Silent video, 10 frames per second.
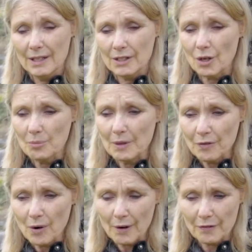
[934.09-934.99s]
So
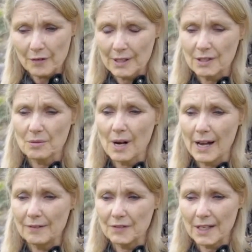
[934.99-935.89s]
before our friend
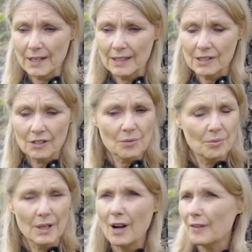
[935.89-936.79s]
arrived, I just
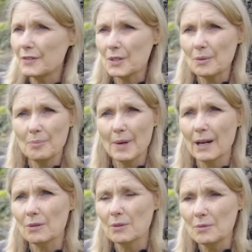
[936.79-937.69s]
went off into a
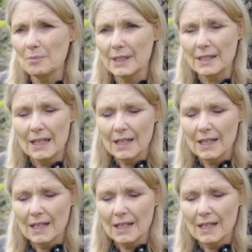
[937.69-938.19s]
back room, and